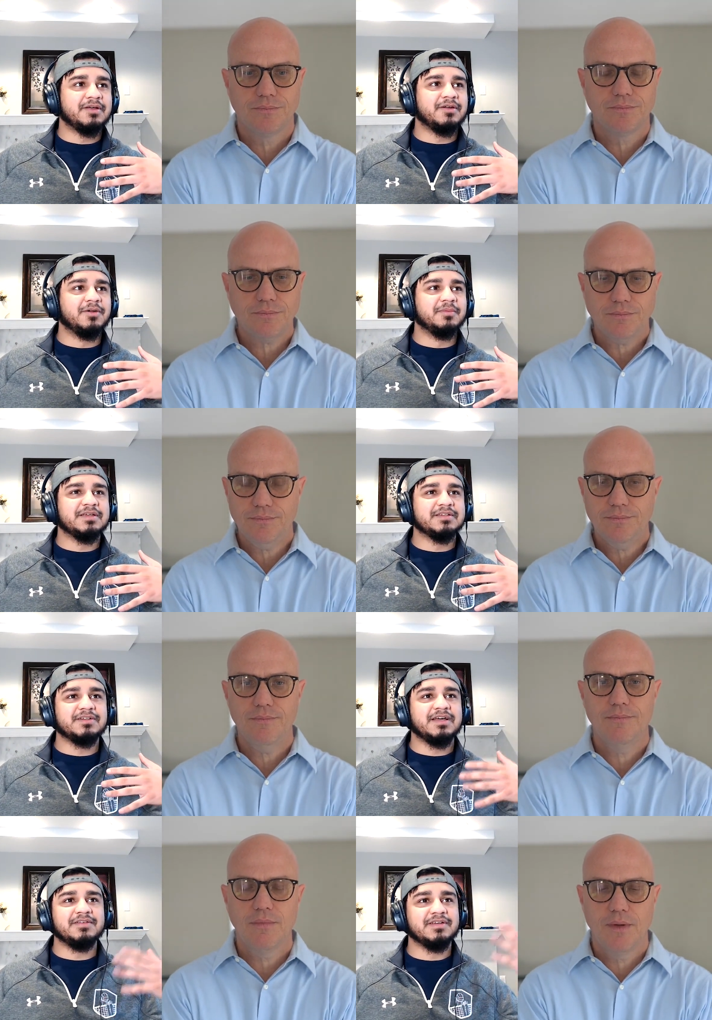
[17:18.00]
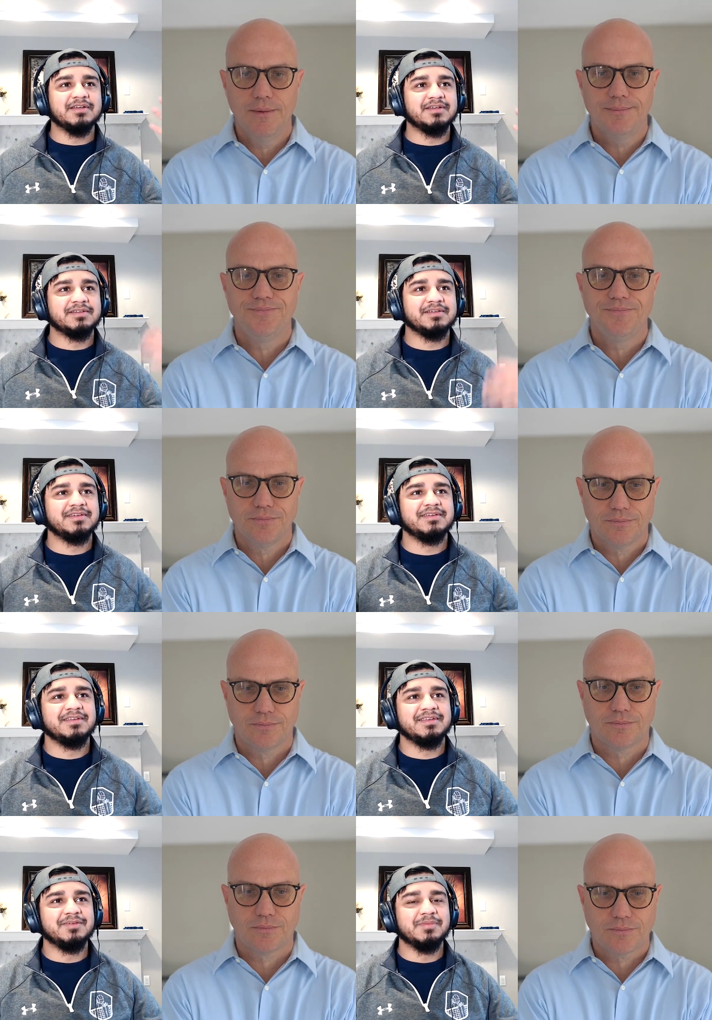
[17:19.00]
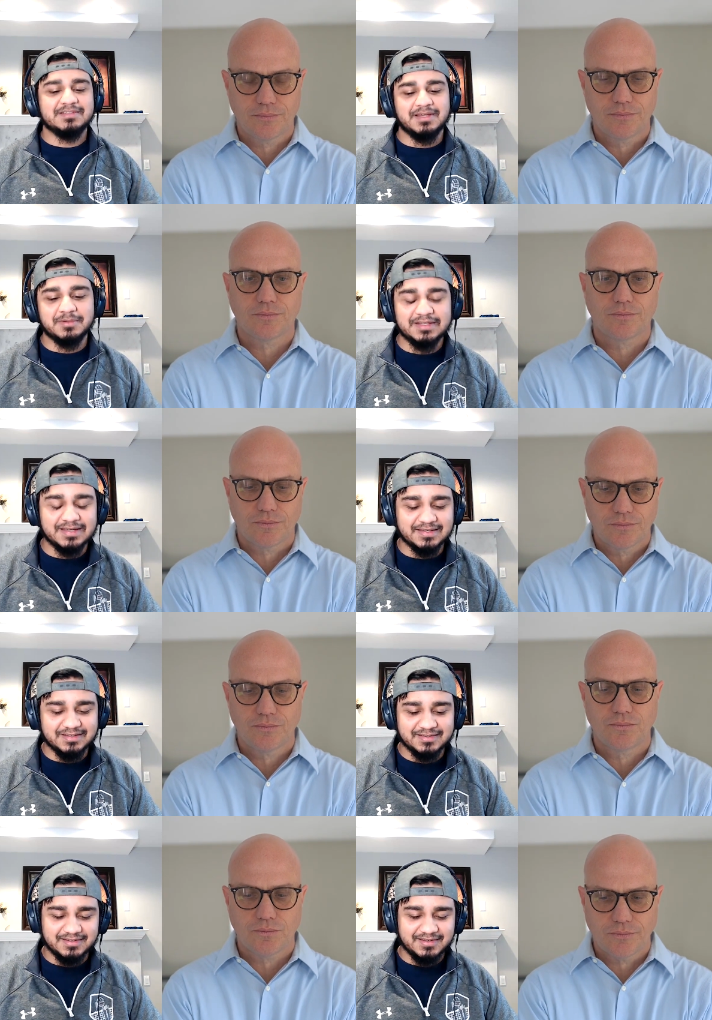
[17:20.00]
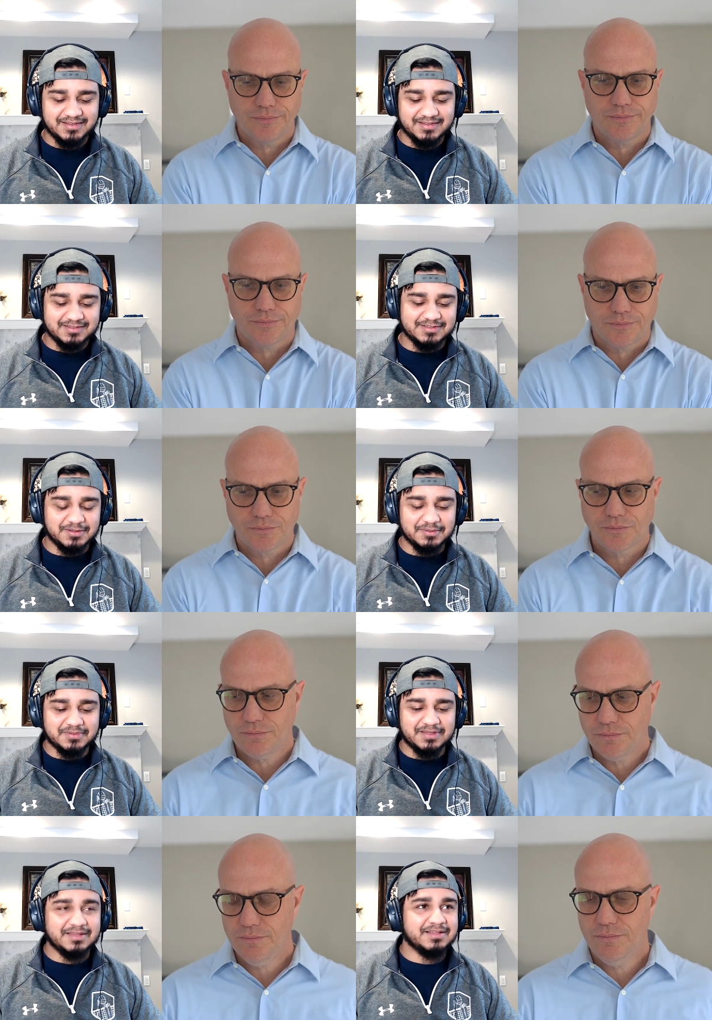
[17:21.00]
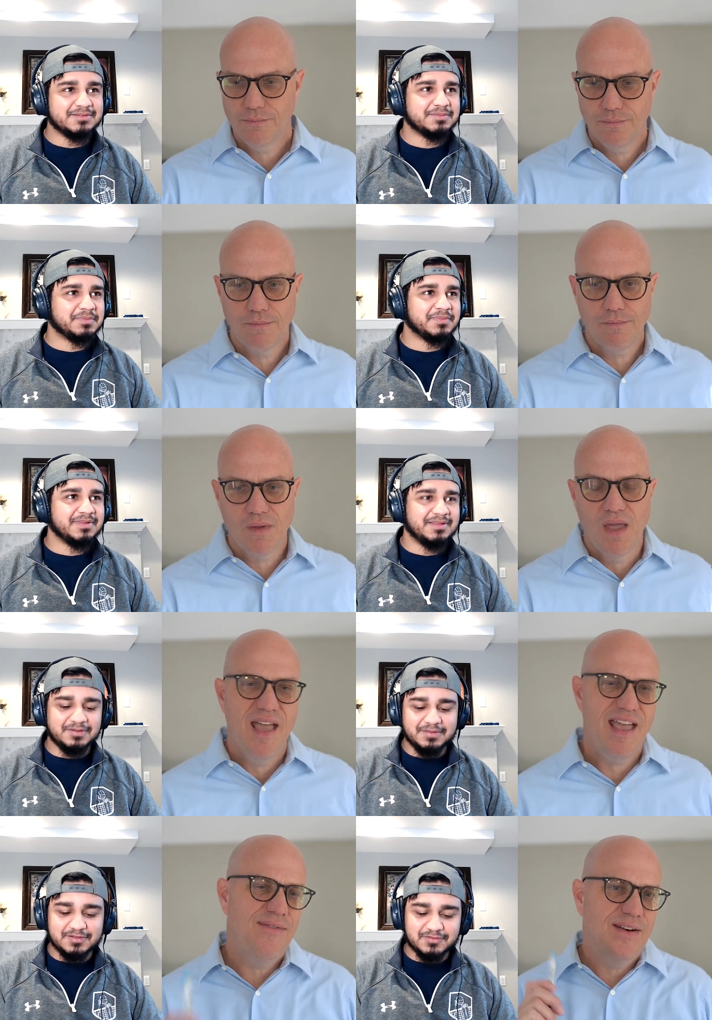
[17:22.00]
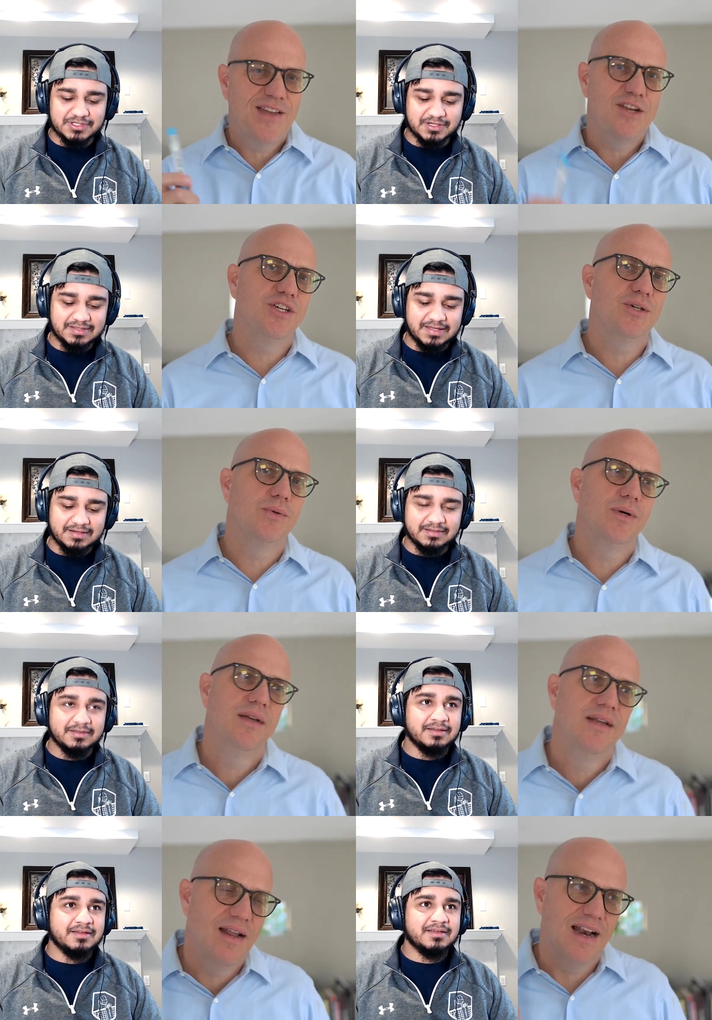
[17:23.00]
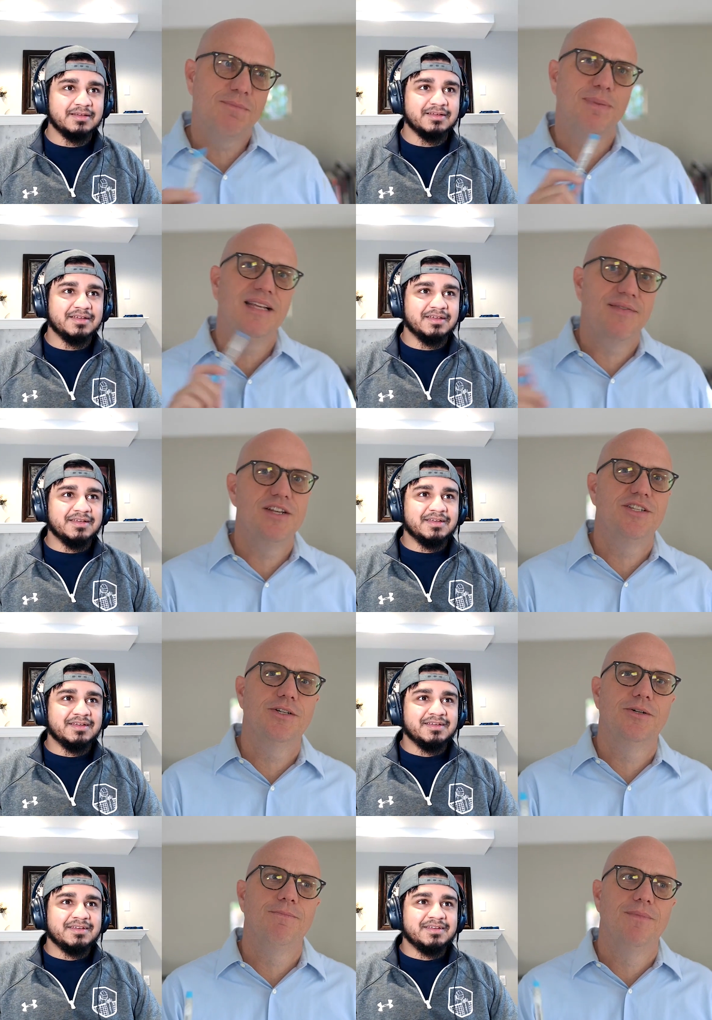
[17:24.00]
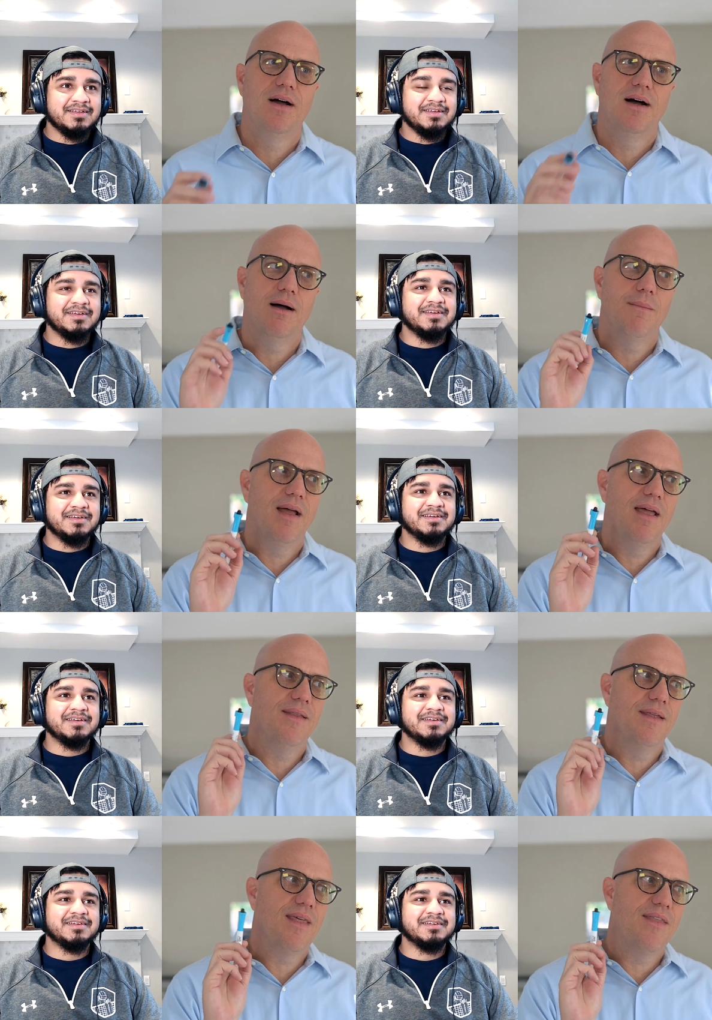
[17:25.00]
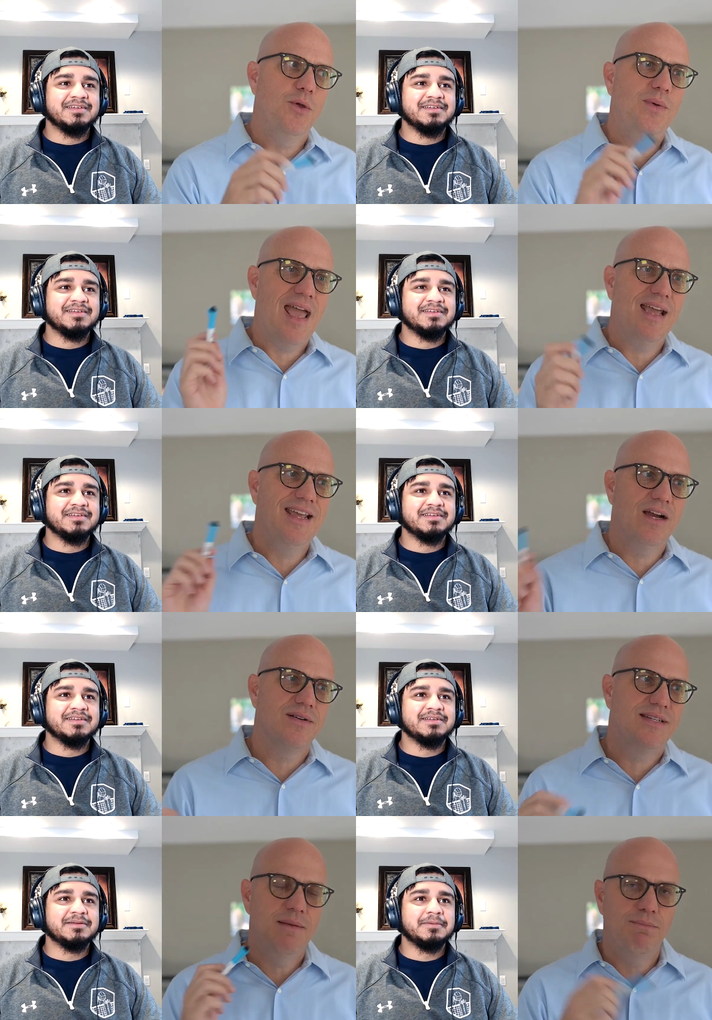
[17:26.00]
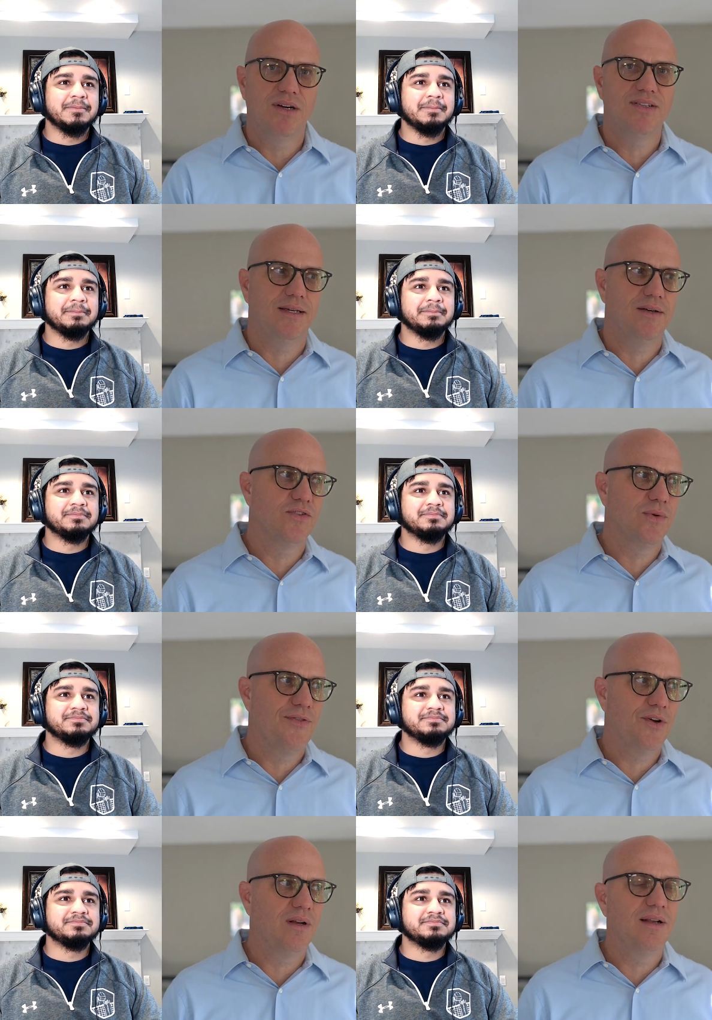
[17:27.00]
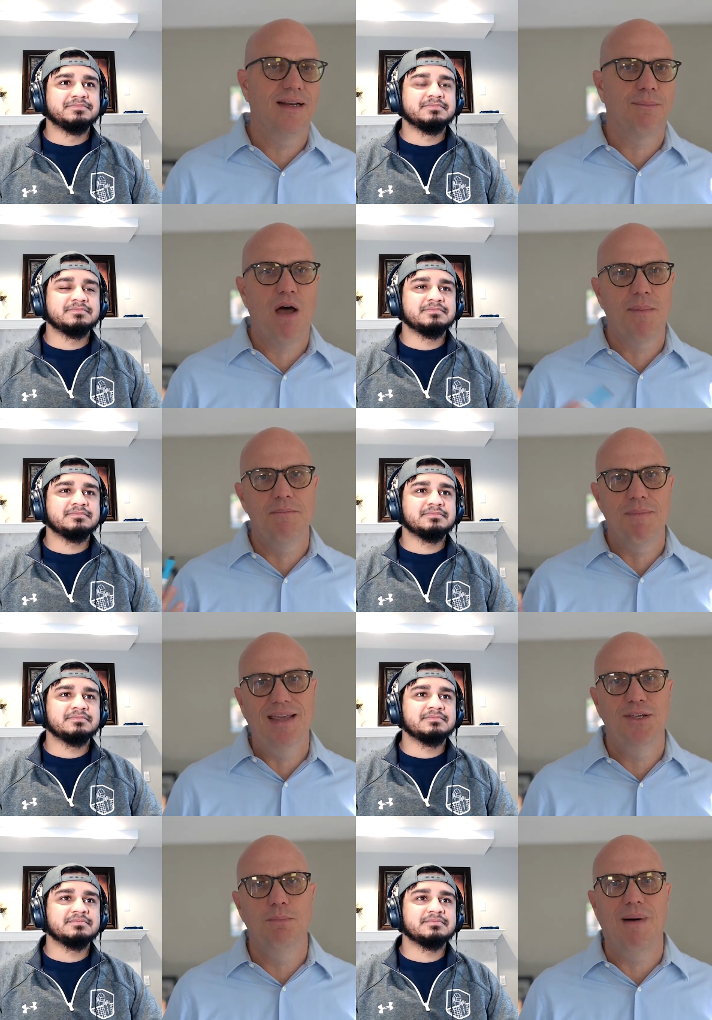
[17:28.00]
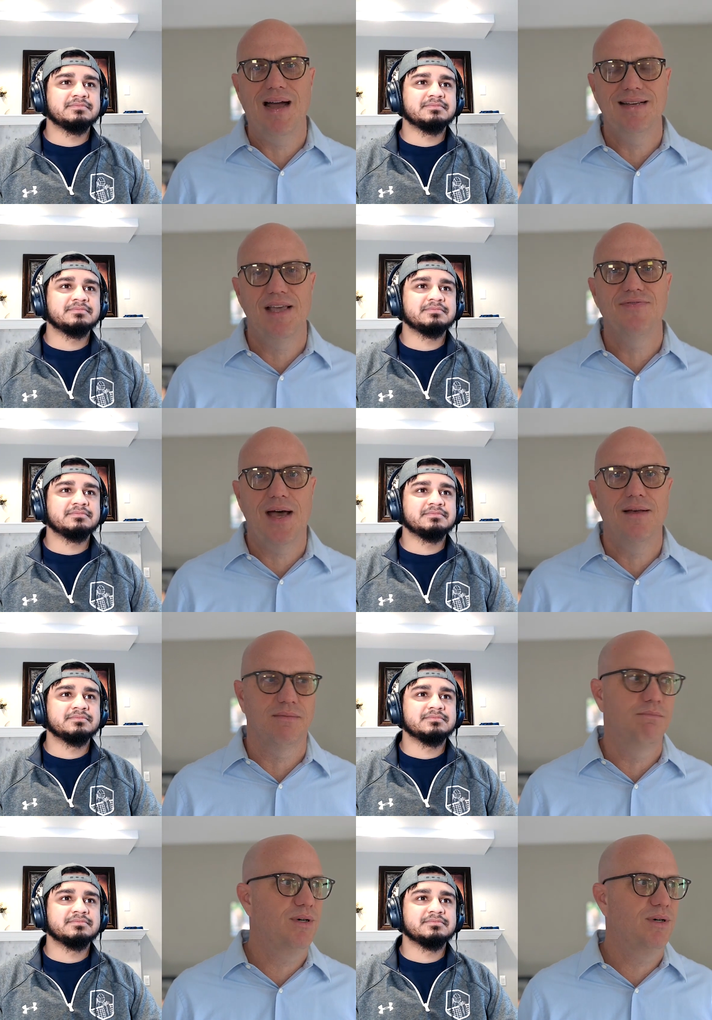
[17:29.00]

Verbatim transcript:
Speaker 1: at all because they're not even going to give you the time of day. So uh, let's, you know, even if they do,
Speaker 2: that. let's pretend they do, um, and then that you can't guarantee book sales, right? They're literally going to probably make you buy ten thousand